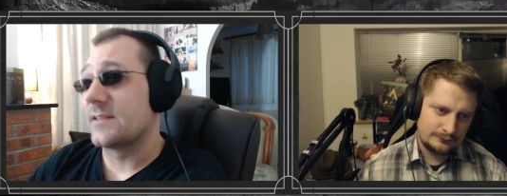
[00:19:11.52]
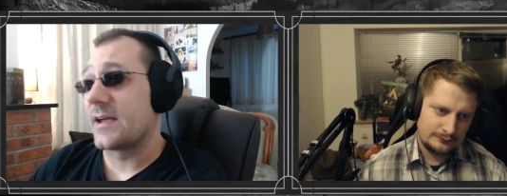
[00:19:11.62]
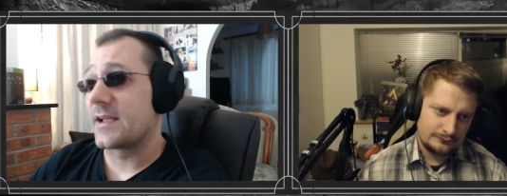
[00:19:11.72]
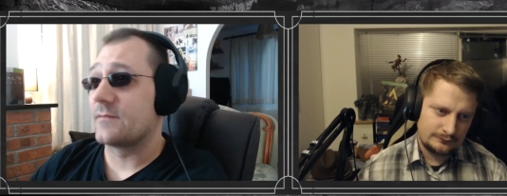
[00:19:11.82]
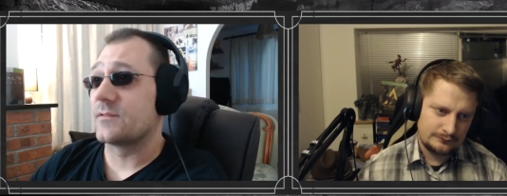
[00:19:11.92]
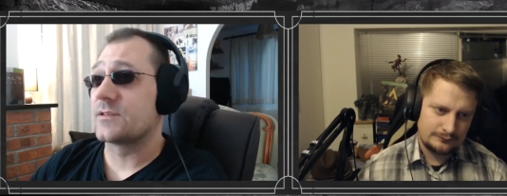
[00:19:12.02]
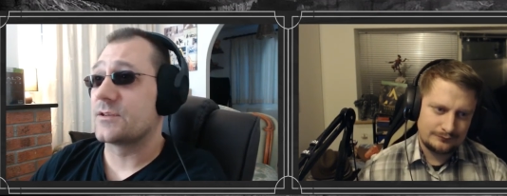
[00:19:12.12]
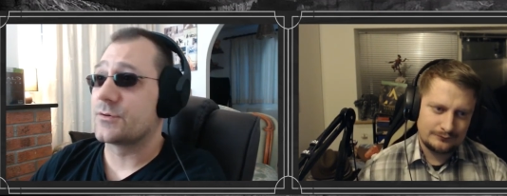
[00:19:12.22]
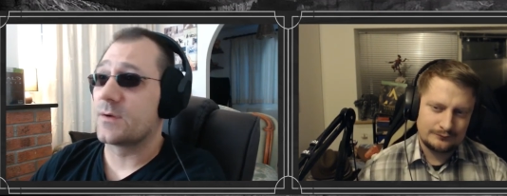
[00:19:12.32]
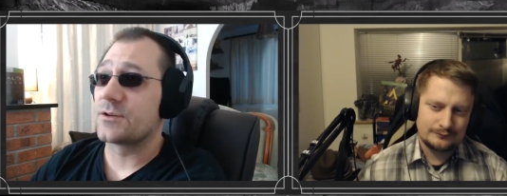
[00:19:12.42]
Speaker 1: that given the
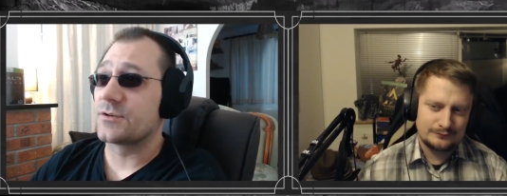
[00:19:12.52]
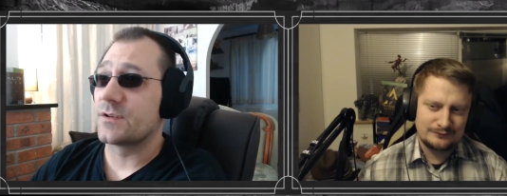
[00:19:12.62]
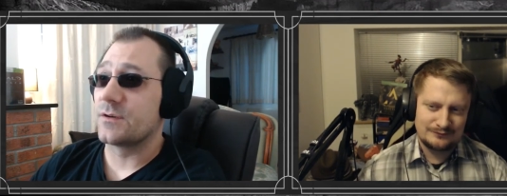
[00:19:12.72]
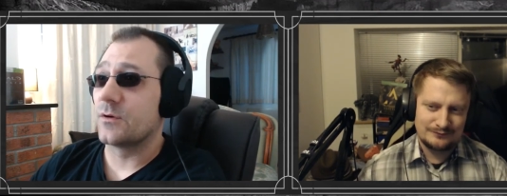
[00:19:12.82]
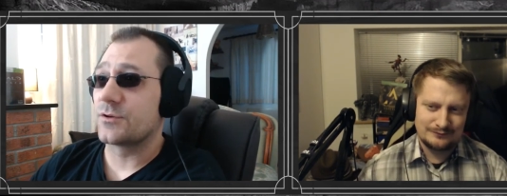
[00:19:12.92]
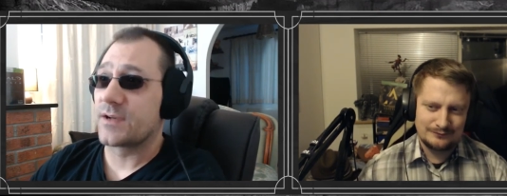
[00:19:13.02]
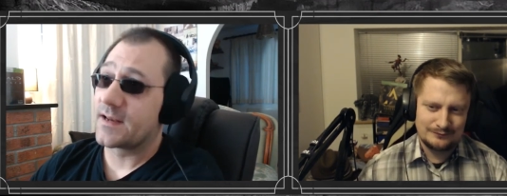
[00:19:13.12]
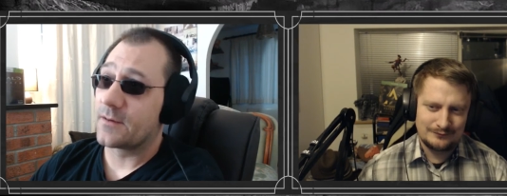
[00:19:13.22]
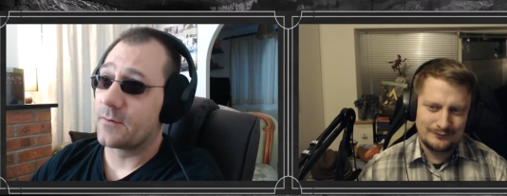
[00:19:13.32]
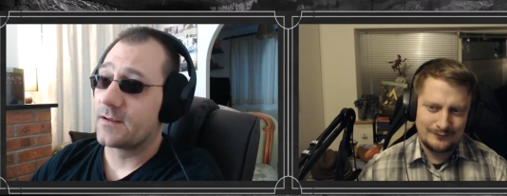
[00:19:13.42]
situation that you're watching
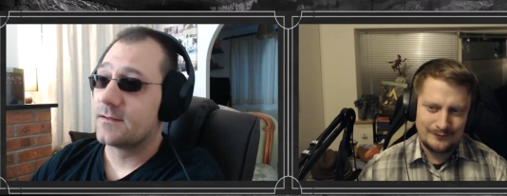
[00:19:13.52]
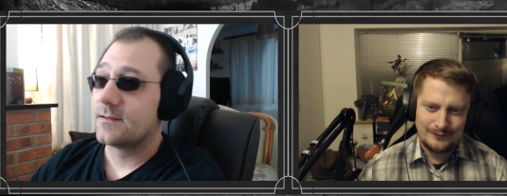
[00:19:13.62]
anyway.